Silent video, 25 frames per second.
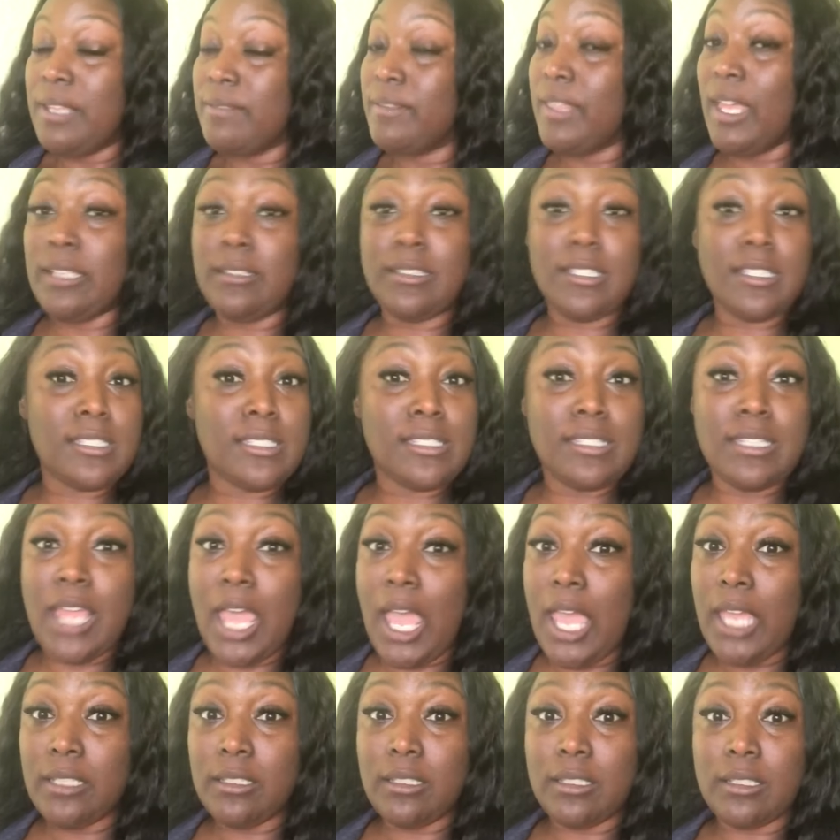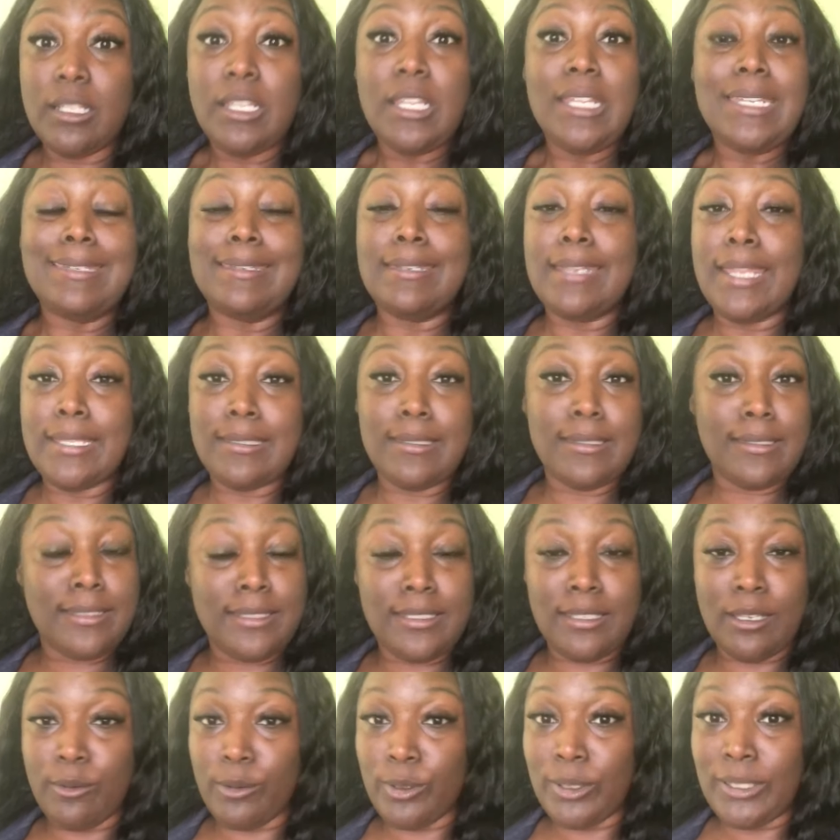That does not
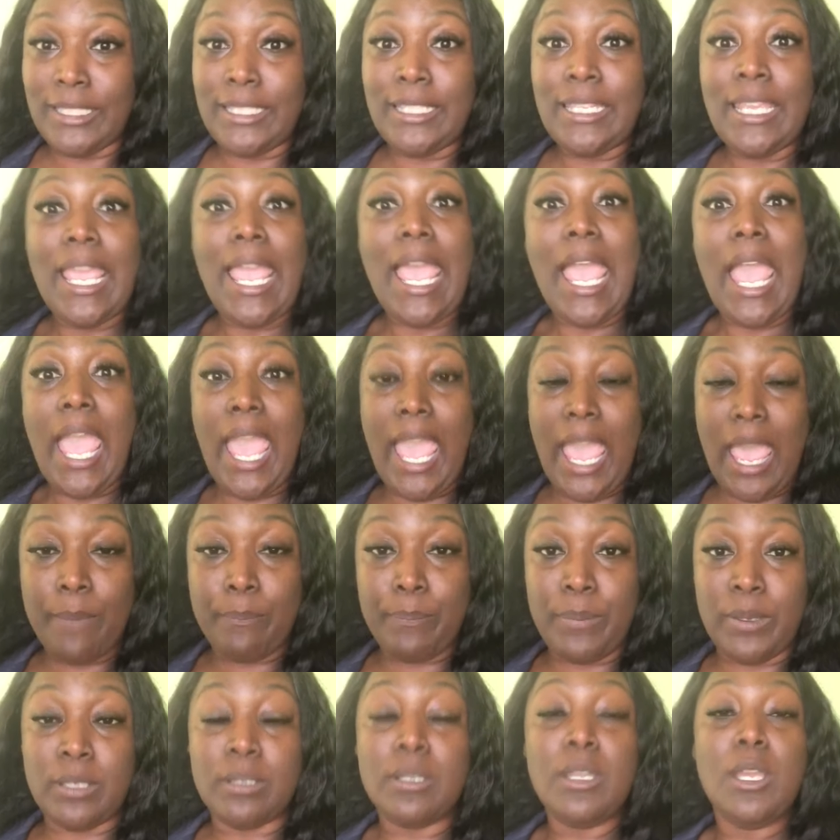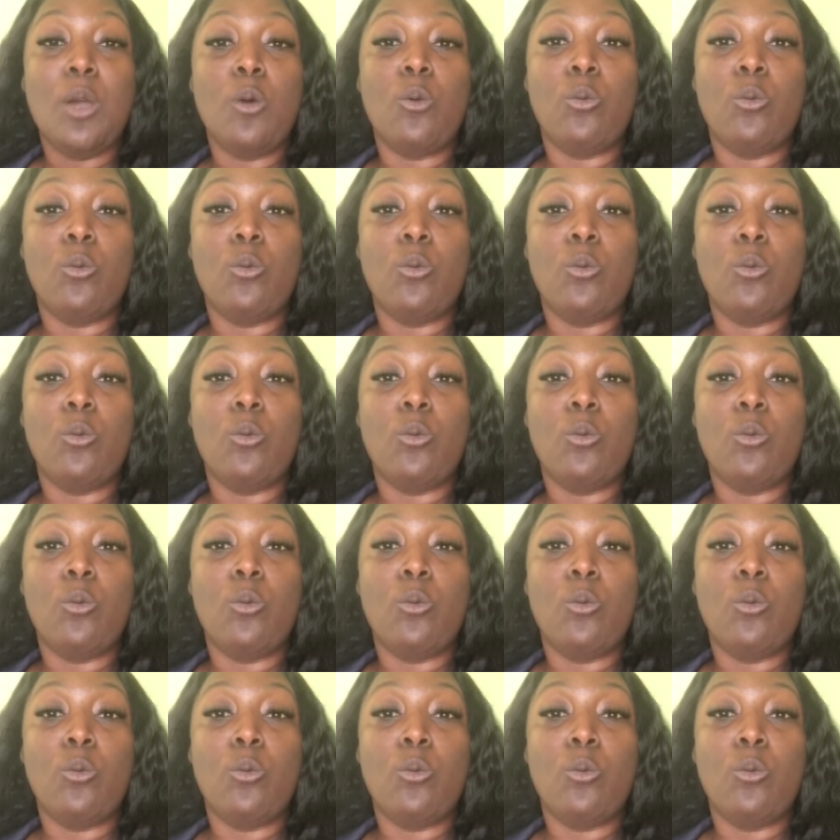necessarily happen.